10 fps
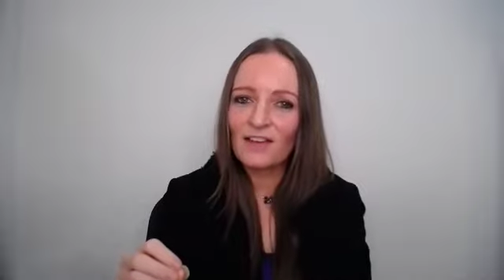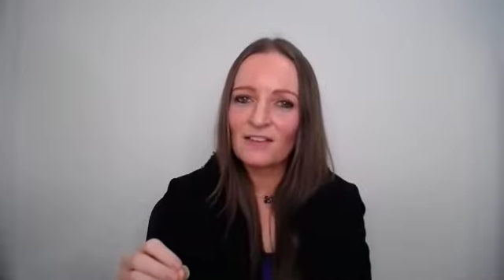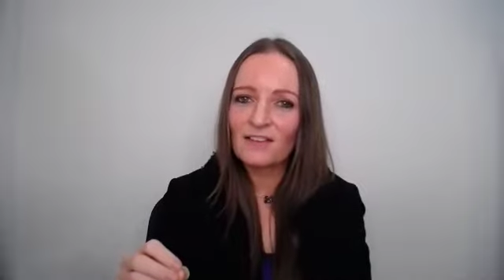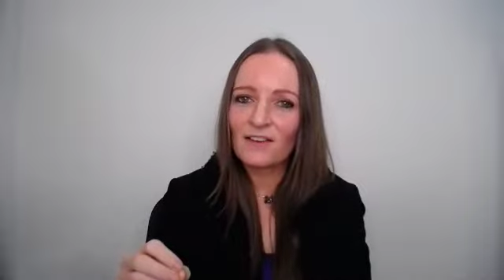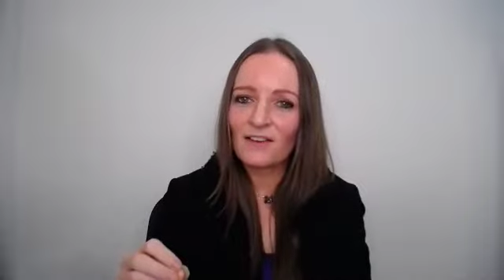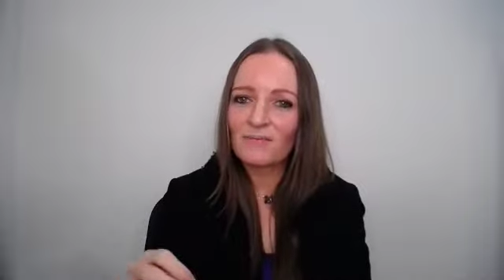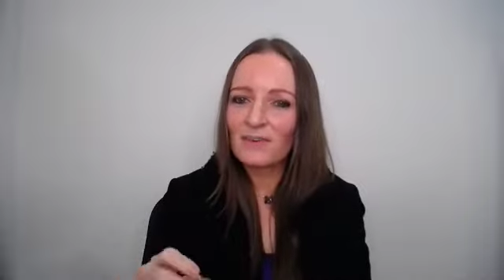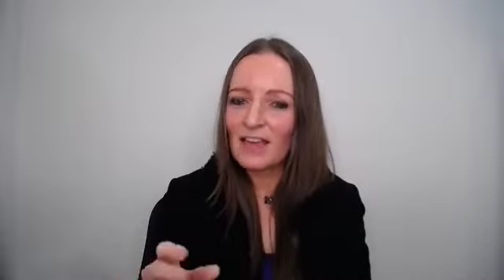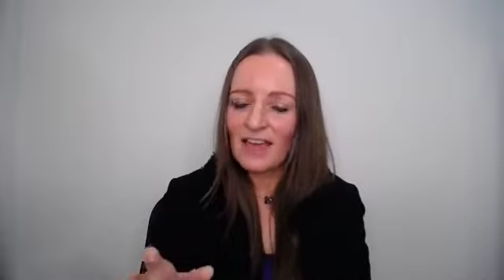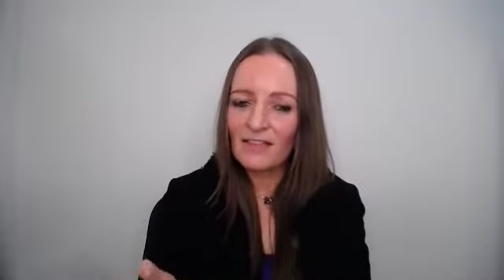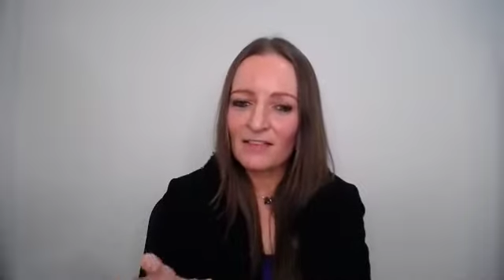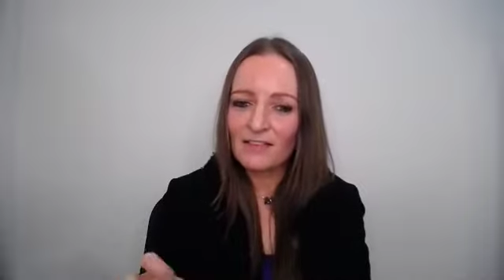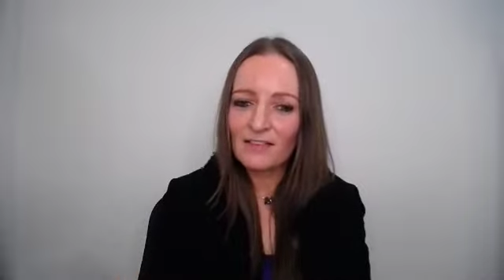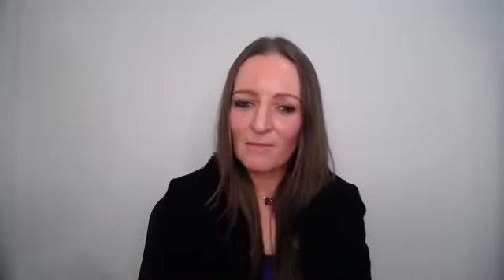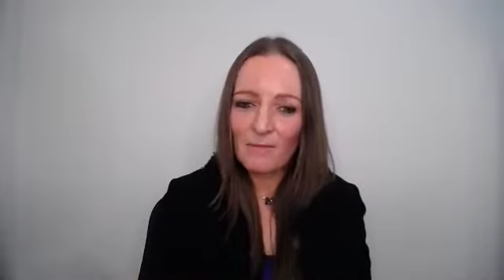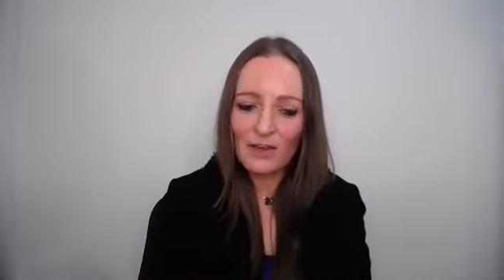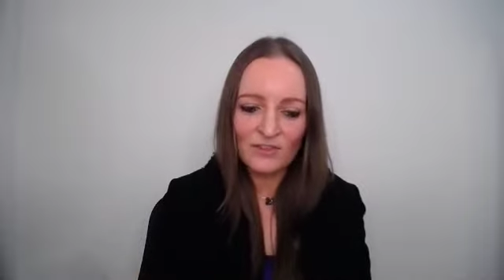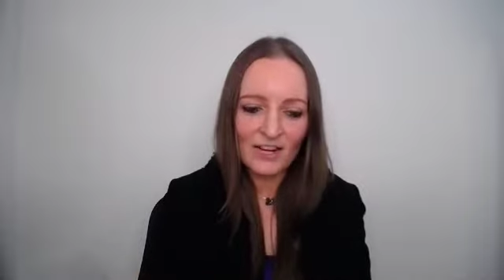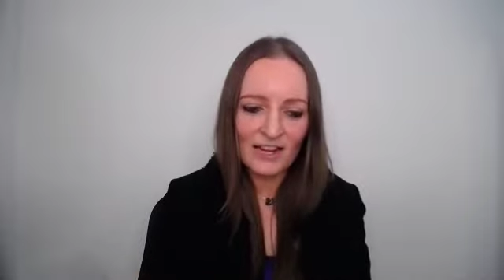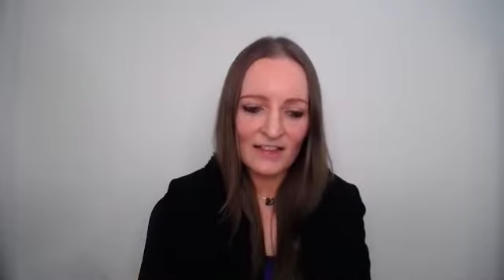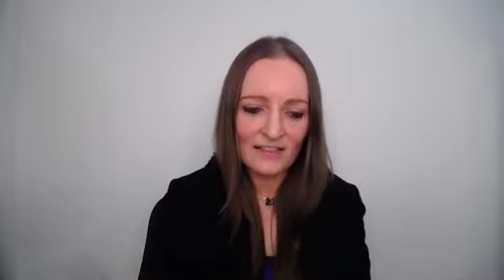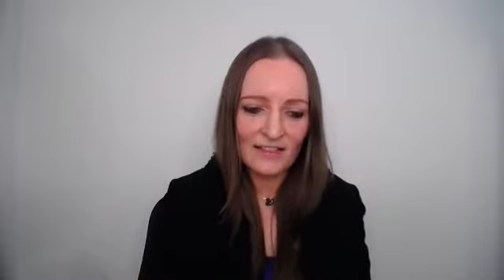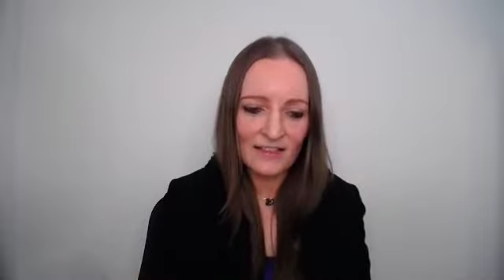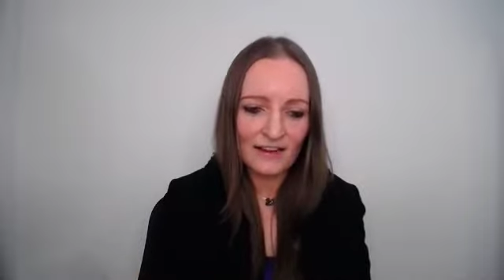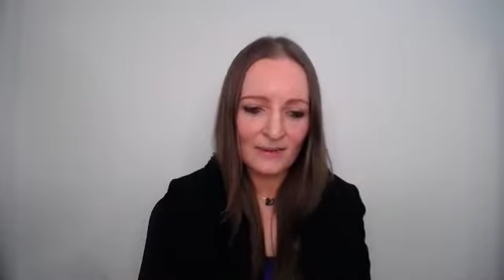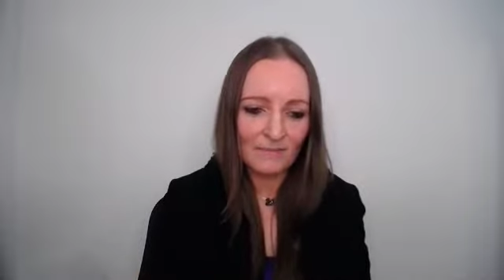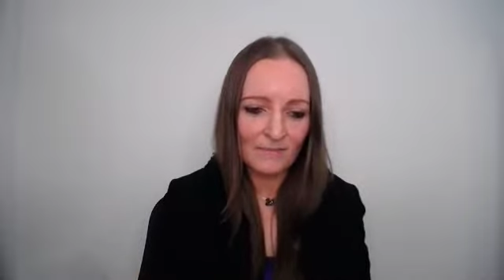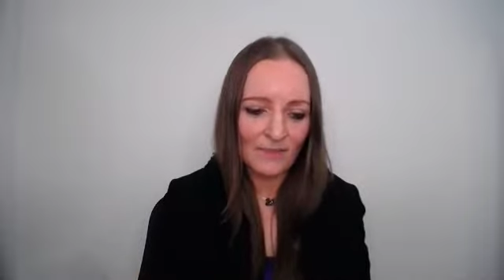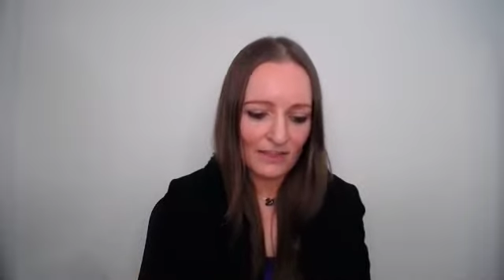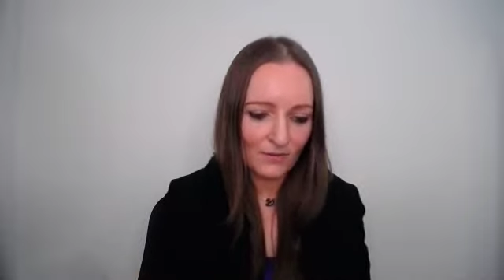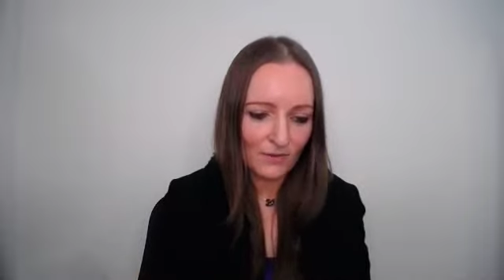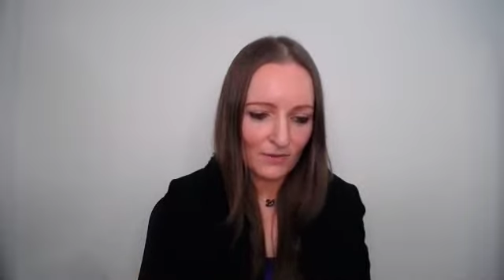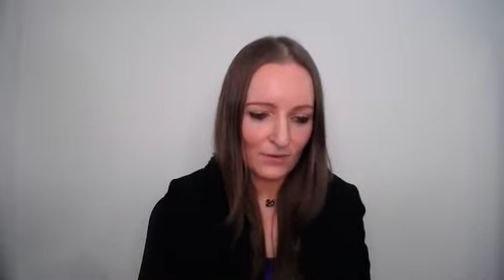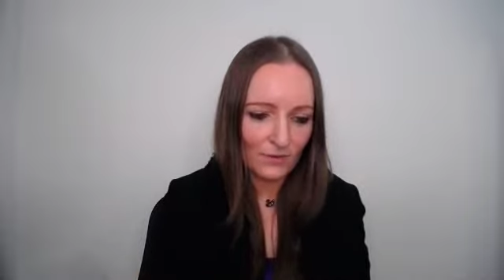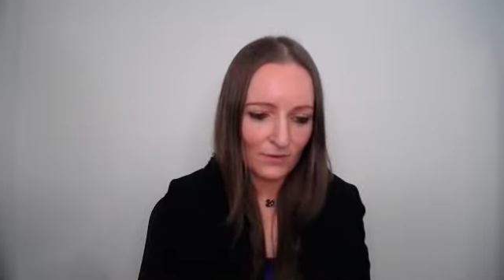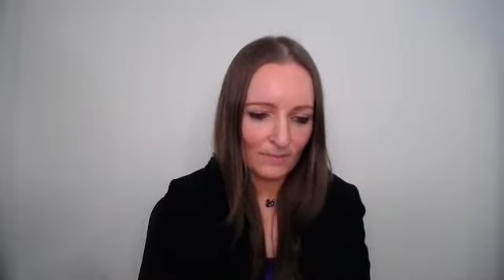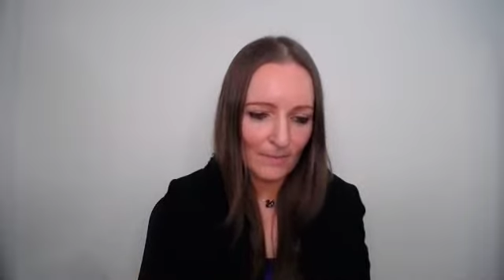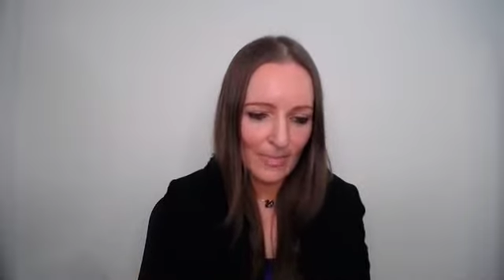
So yeah, there's so much to consider, that's for sure.